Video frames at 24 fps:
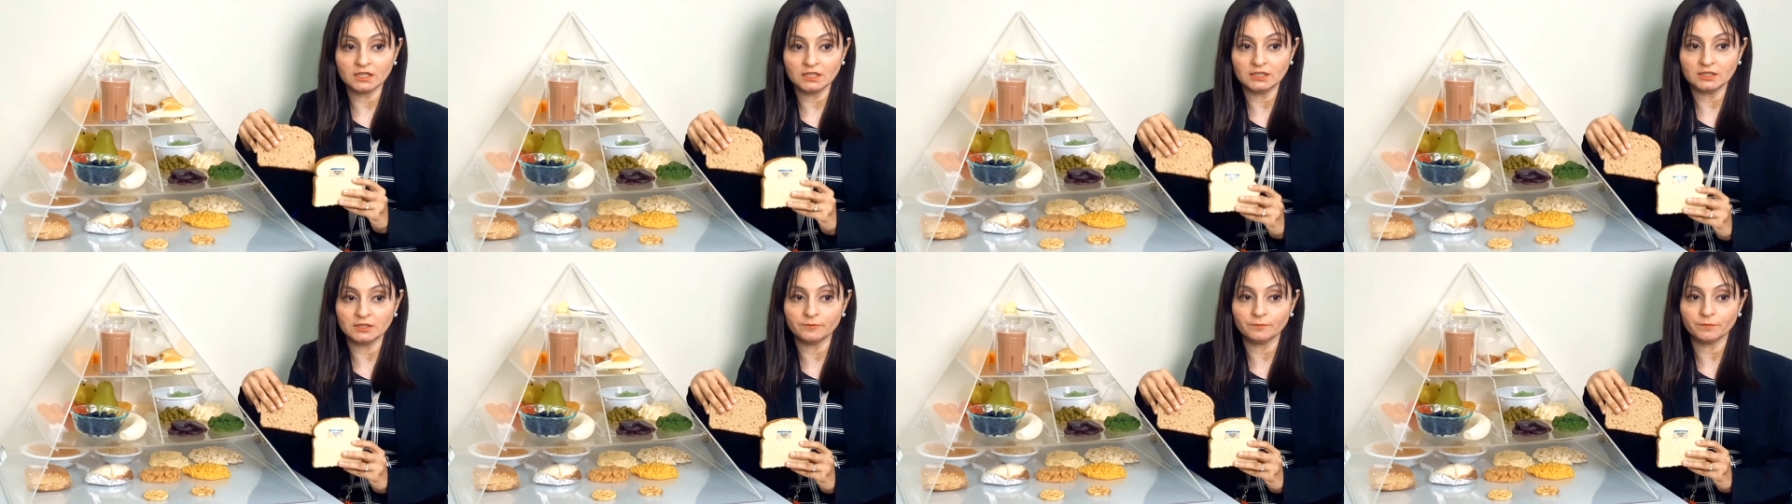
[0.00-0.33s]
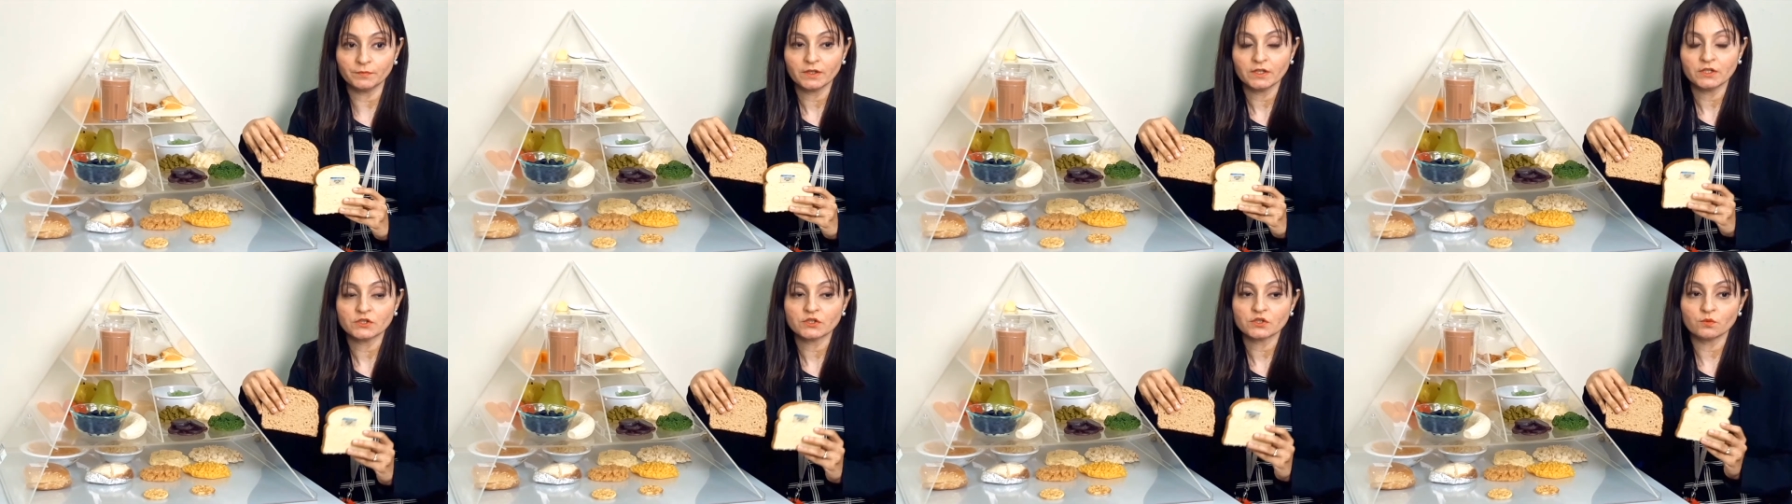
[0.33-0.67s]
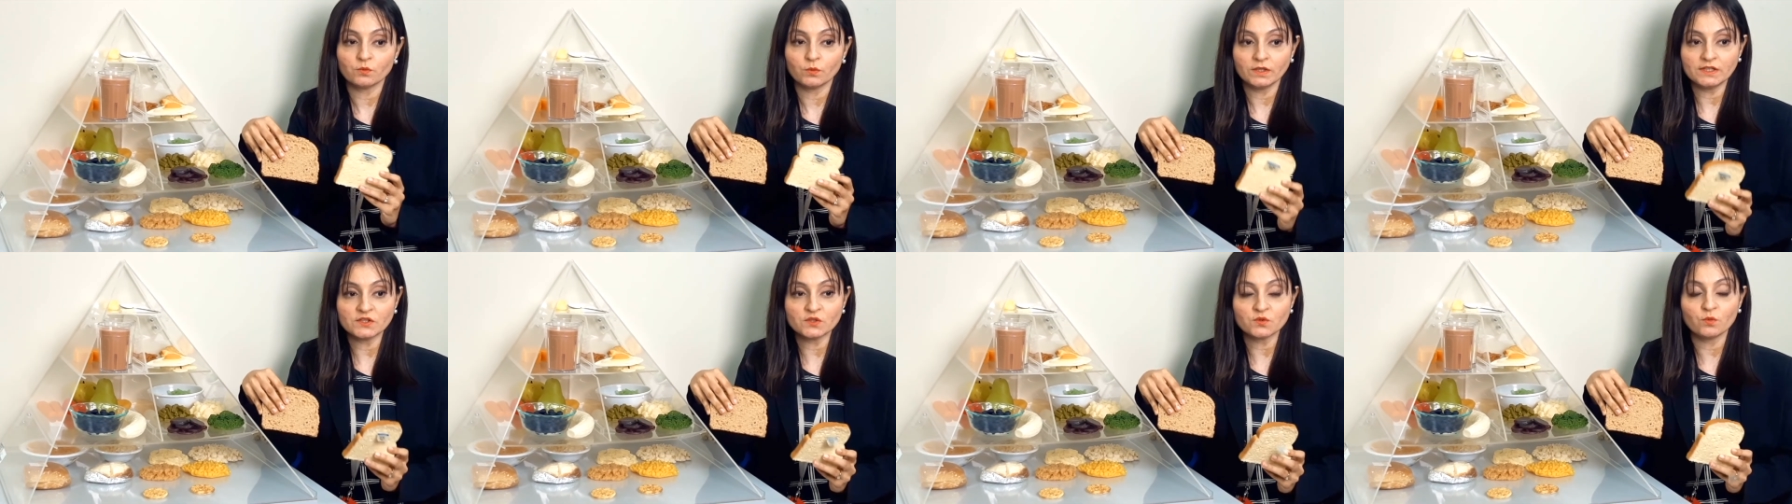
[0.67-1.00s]
color.
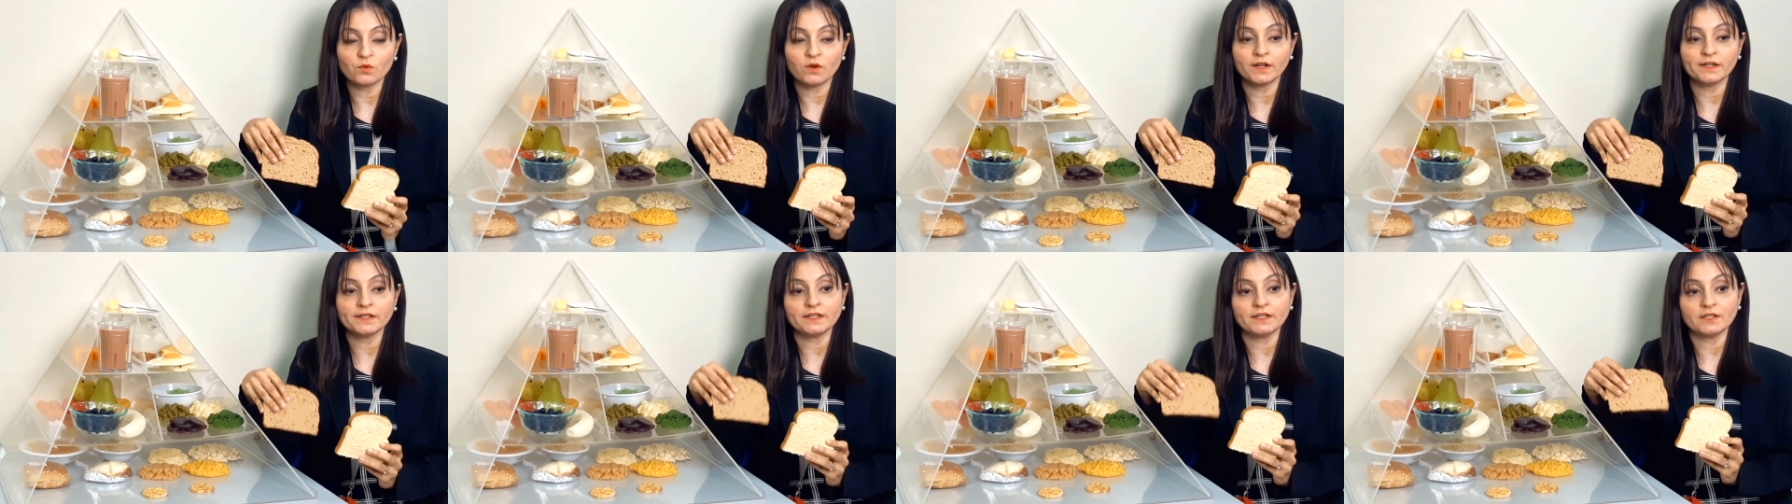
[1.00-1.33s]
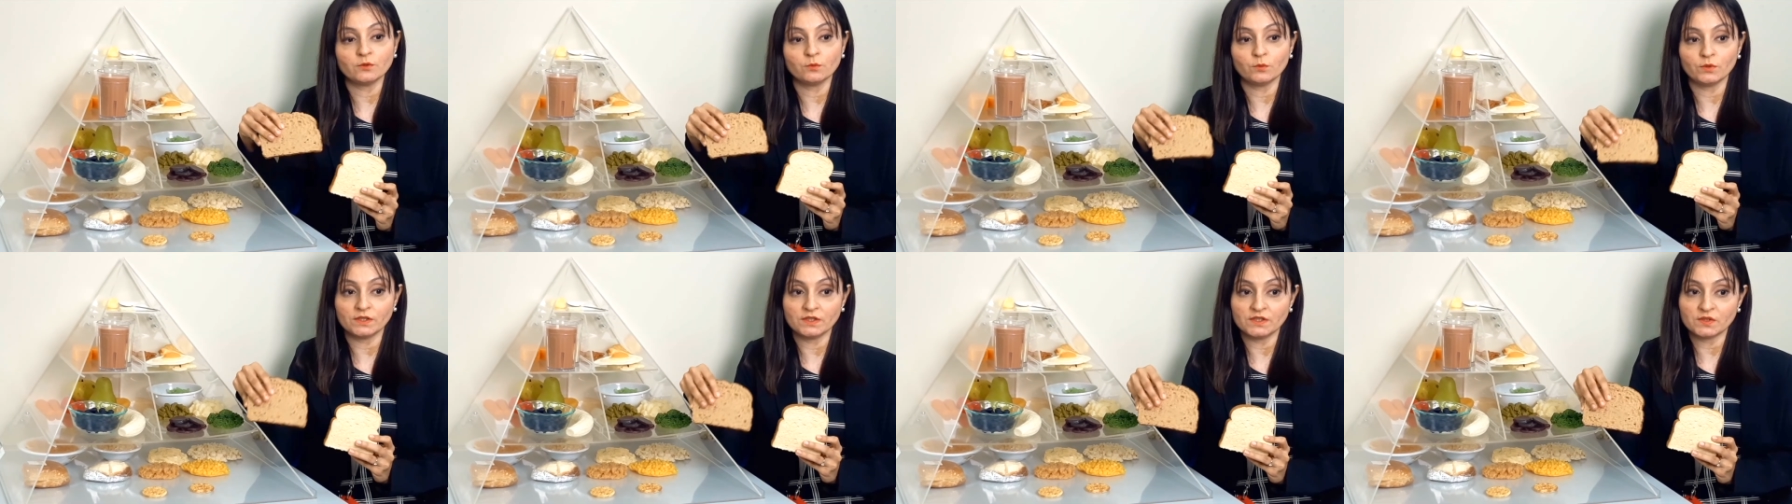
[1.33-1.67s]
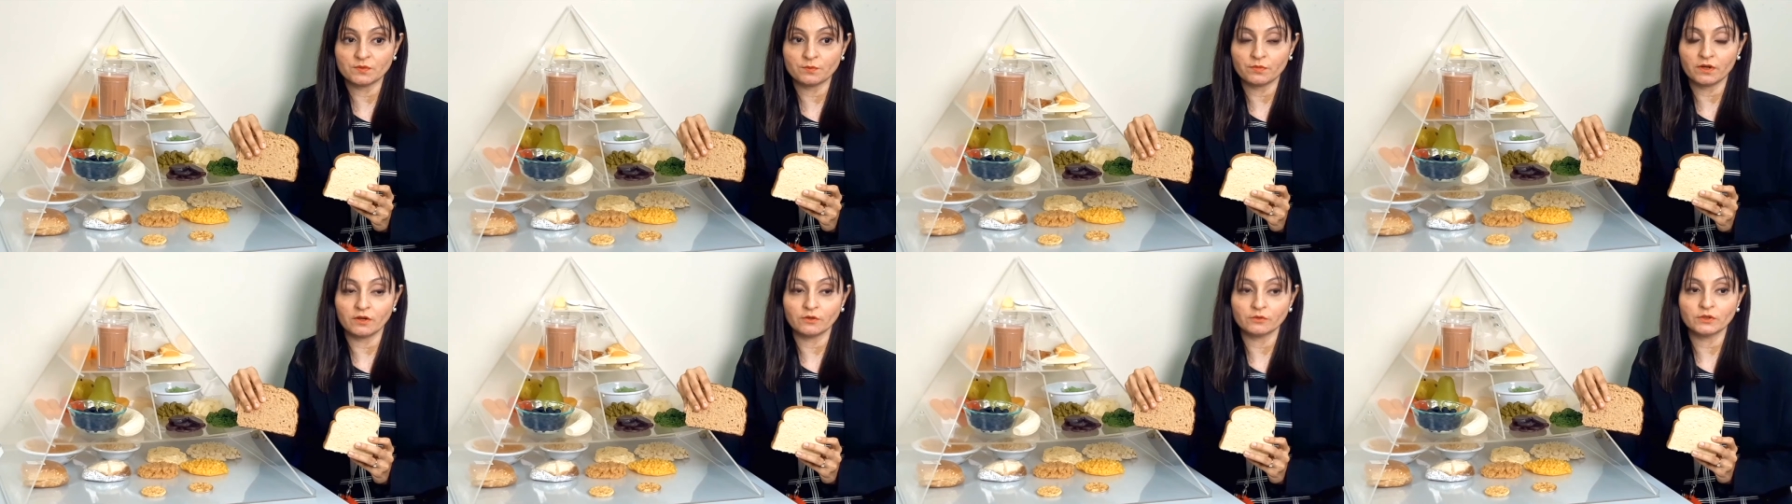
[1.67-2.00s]
So one is white and one
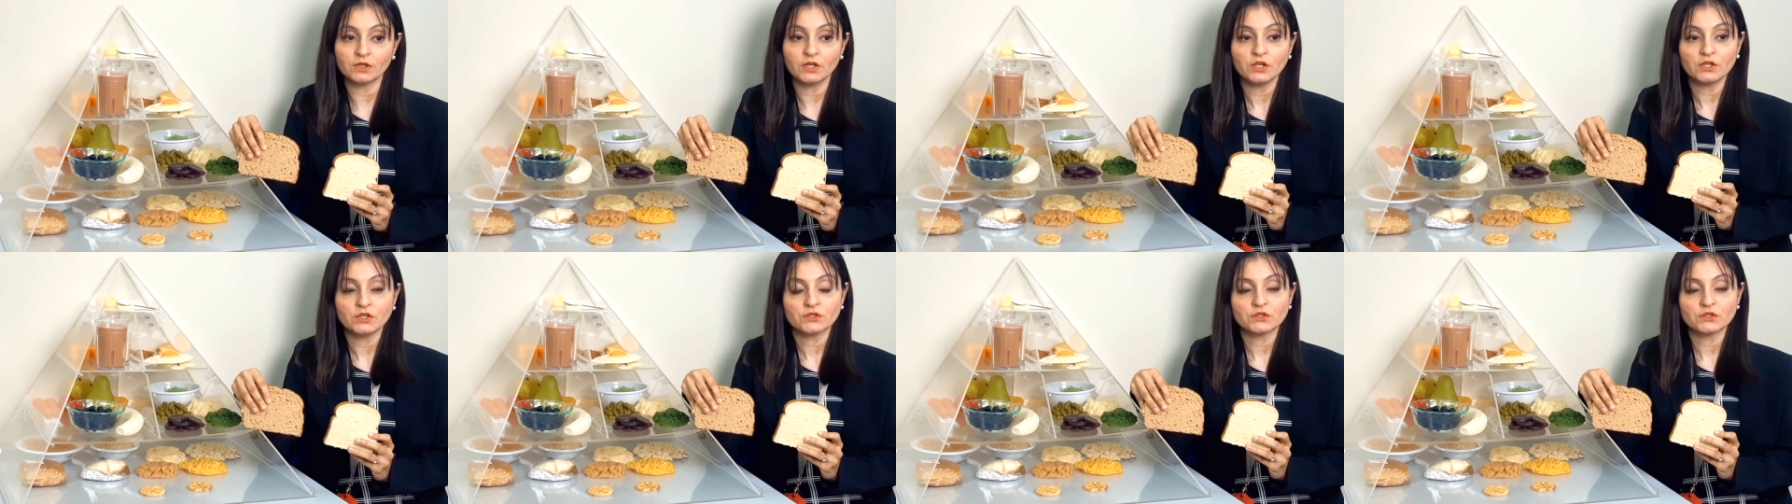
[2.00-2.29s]
is brown.